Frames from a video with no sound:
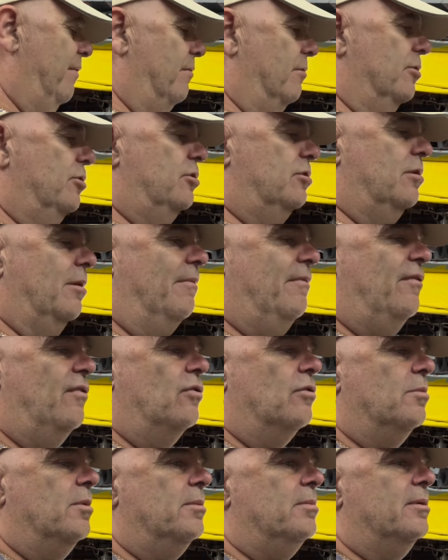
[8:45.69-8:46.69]
rush job
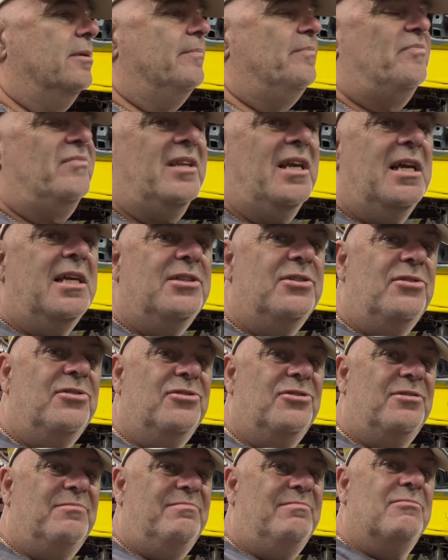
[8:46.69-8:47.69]
for me, but it's
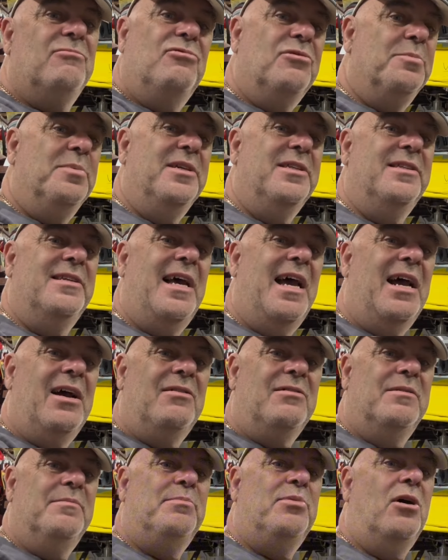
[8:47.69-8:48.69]
just rubbing
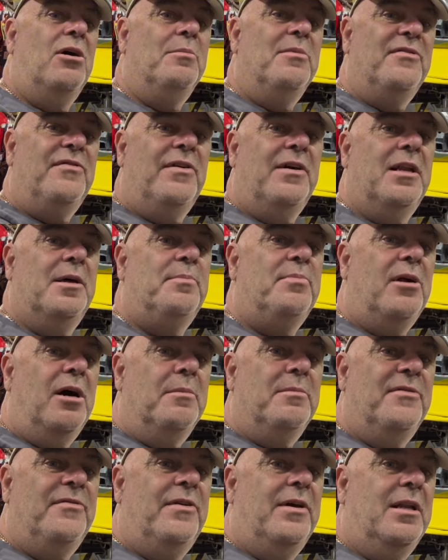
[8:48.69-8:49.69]
down and primer filler,
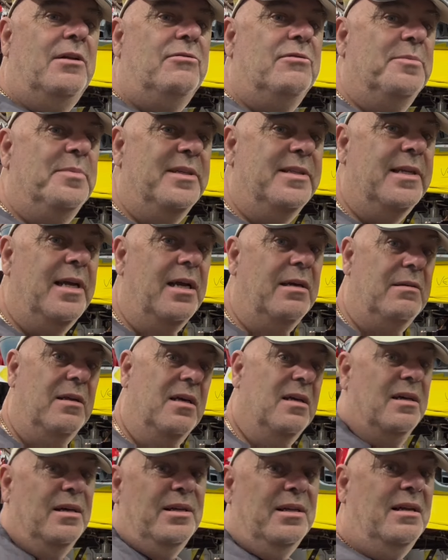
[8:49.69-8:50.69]
rubbing down
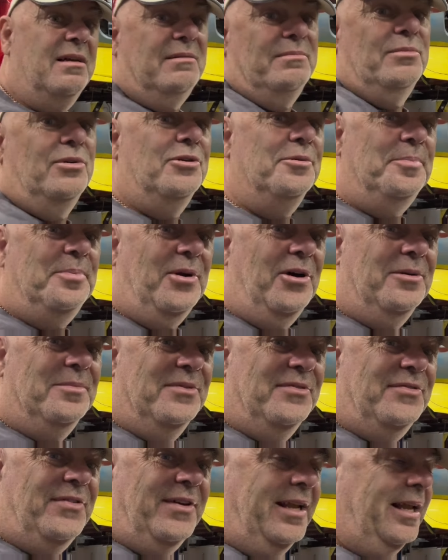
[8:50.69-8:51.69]
and more primer
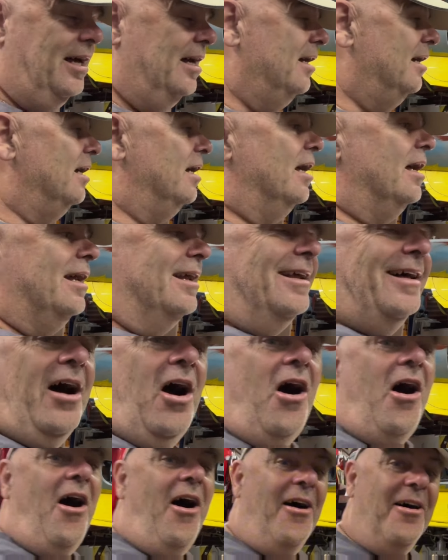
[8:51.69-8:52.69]
filler.
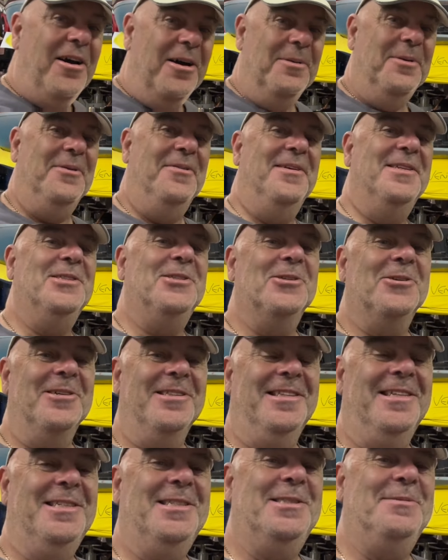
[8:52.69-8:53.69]
I hope you enjoyed
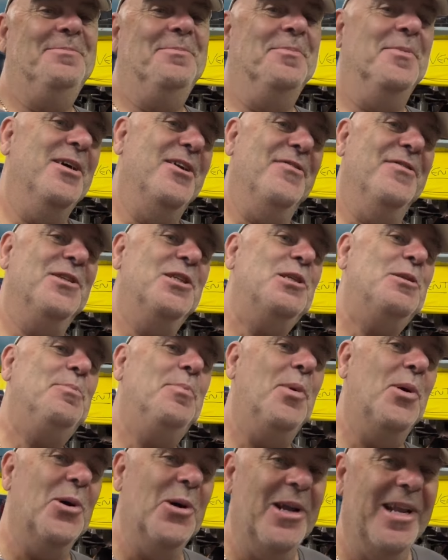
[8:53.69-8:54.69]
this bit of a
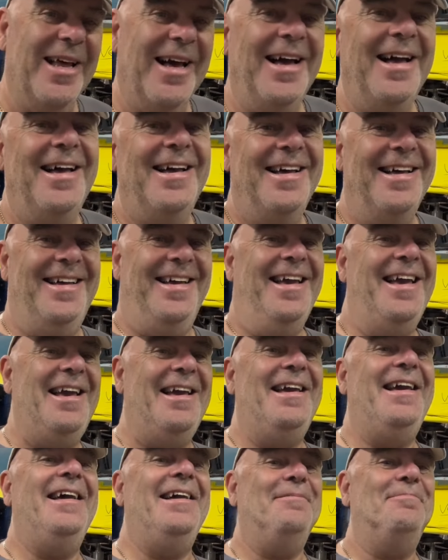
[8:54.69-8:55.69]
spoiler
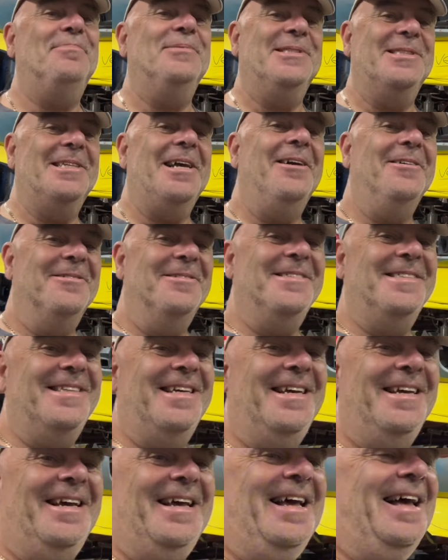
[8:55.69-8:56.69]
episode.
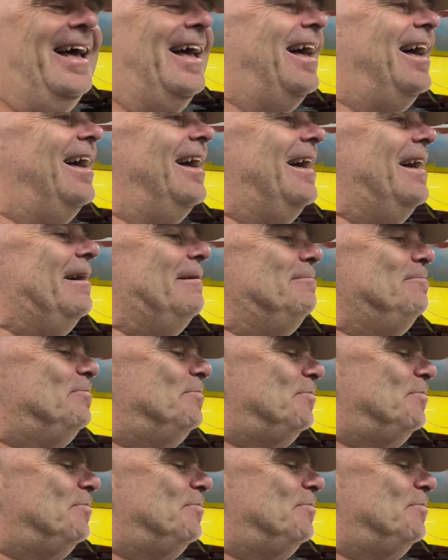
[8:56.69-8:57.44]
And